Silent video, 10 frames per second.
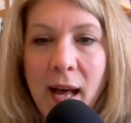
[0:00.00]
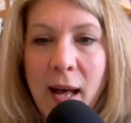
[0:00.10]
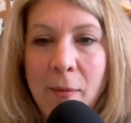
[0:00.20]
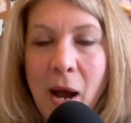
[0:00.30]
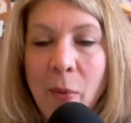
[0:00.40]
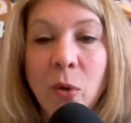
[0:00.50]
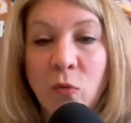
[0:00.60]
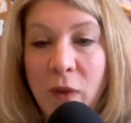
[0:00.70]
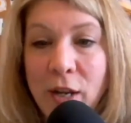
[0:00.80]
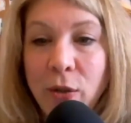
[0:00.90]
Our
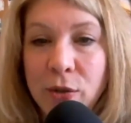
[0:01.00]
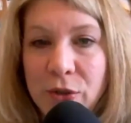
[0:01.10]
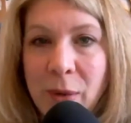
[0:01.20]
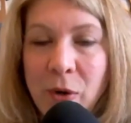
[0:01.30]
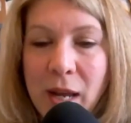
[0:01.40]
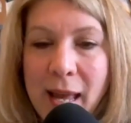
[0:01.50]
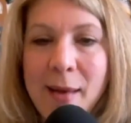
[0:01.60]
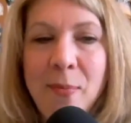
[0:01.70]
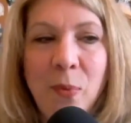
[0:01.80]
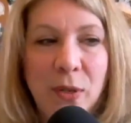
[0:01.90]
regular summer
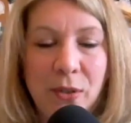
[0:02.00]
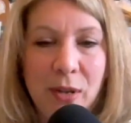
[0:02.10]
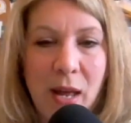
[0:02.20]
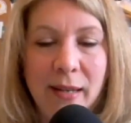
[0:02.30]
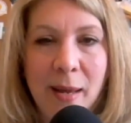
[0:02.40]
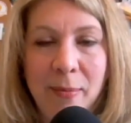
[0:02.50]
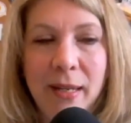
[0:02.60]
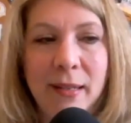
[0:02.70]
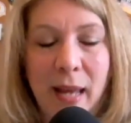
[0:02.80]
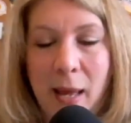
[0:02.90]
camp, which is a
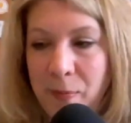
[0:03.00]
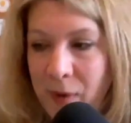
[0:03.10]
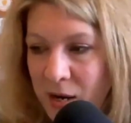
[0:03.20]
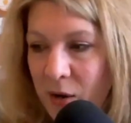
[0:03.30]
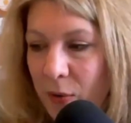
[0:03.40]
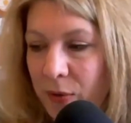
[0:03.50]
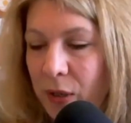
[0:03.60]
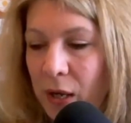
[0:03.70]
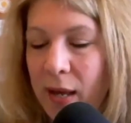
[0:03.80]
non-diabetes camp, Benny goes